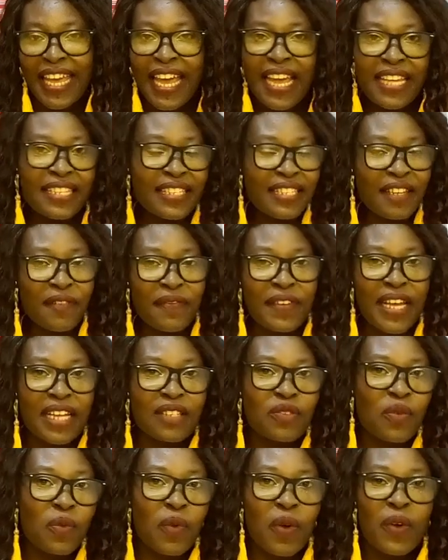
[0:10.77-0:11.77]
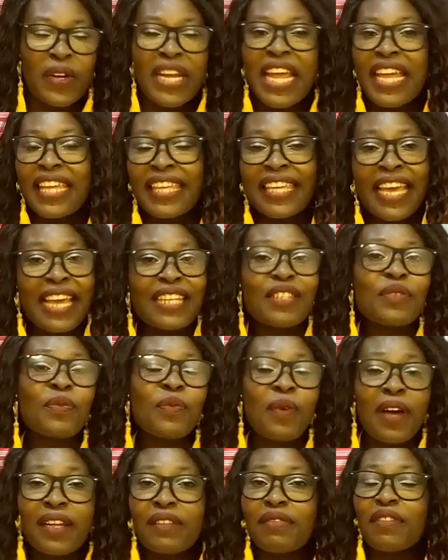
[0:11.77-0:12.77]
Sephiat World. Guess
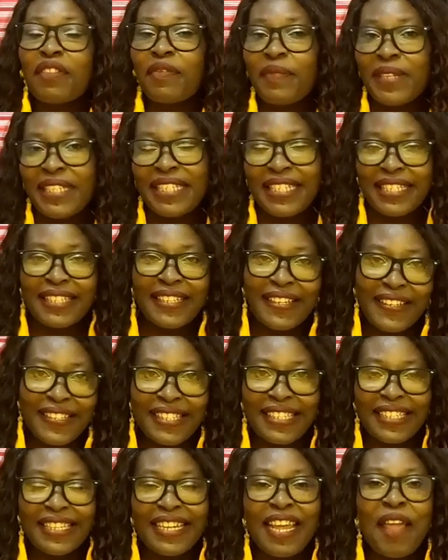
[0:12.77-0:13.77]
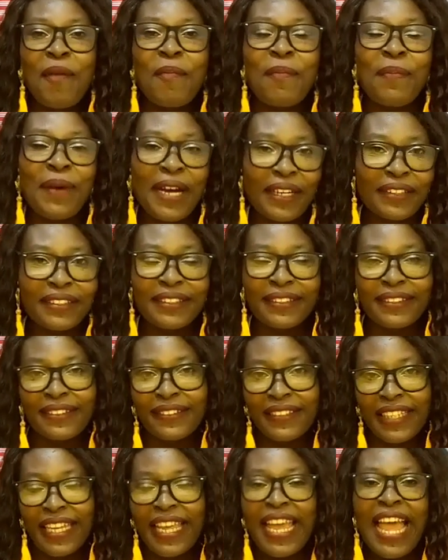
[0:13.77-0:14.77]
what we'll be discussing about
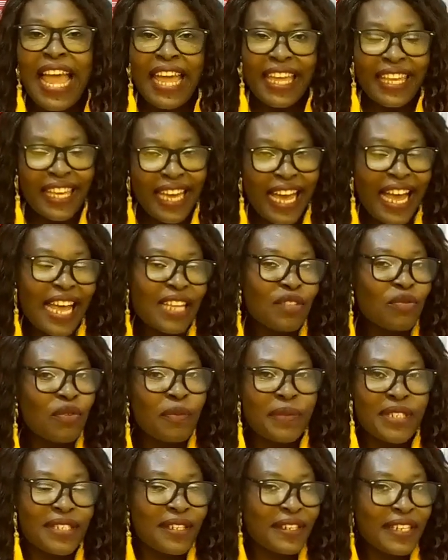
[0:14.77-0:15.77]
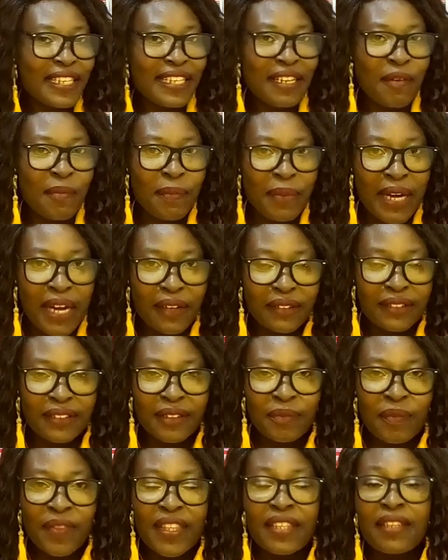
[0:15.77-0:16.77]
today? Guys, we'll be talking about
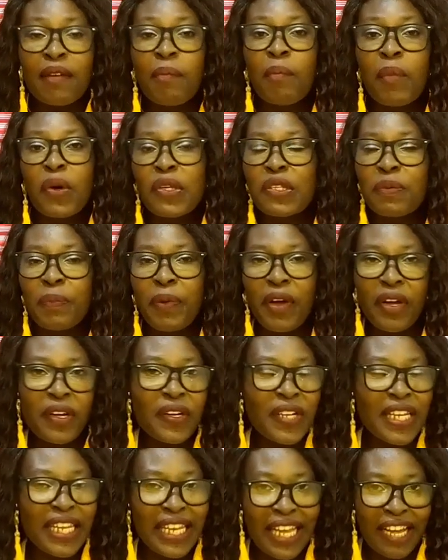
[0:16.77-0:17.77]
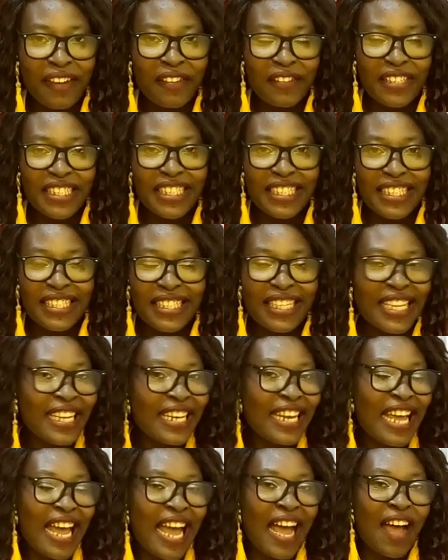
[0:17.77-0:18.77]
the most spoken languages in
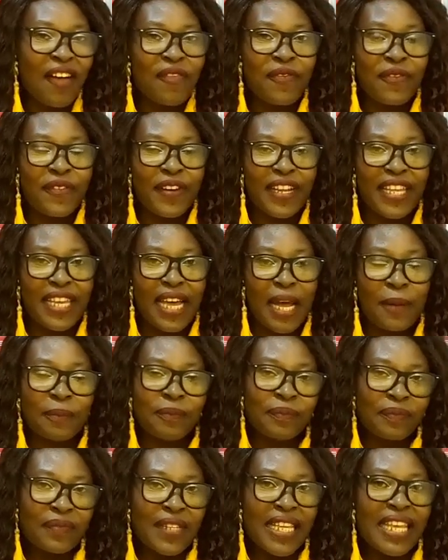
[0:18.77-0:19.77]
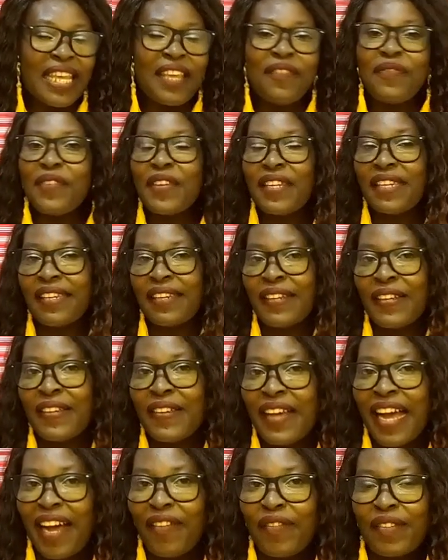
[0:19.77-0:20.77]
Africa. If you know you
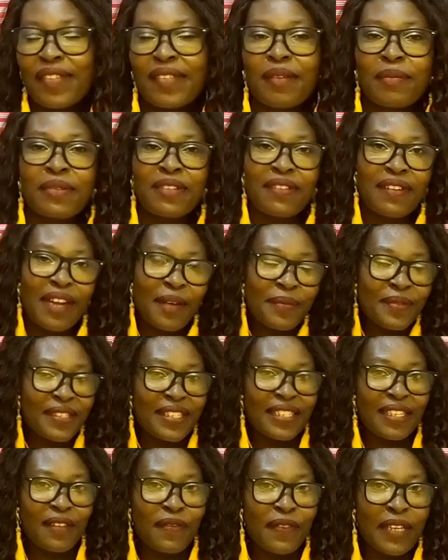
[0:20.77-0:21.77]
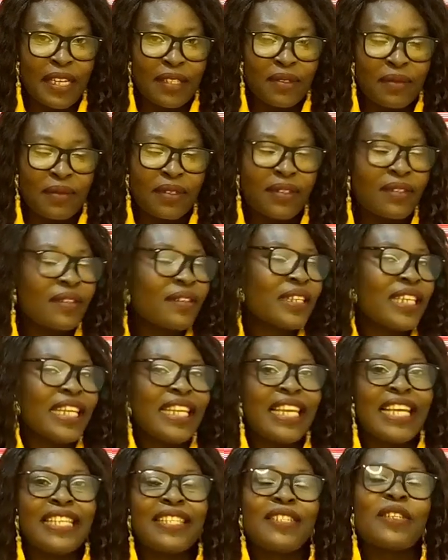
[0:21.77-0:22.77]
haven't subscribed to Sephiat World, okay,
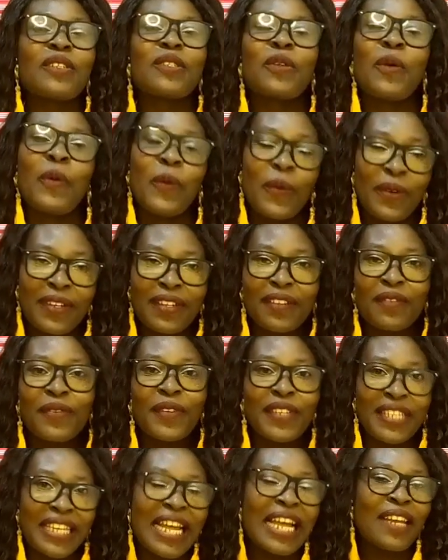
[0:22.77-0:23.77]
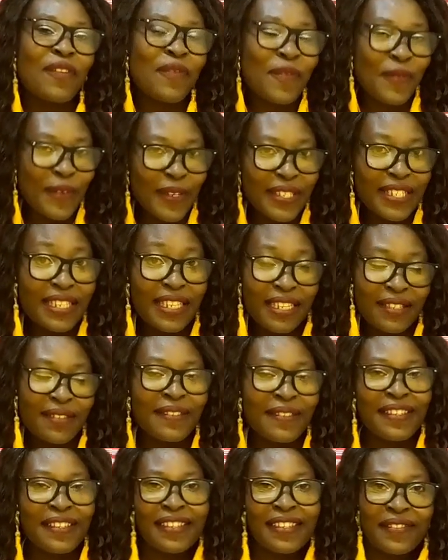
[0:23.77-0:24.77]
let's just hold on for that first. Let's
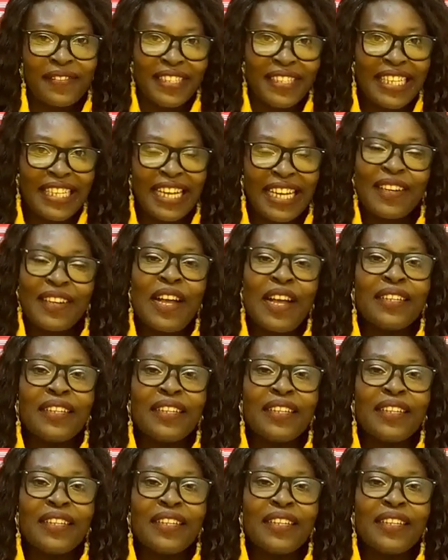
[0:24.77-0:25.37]
hold on for that.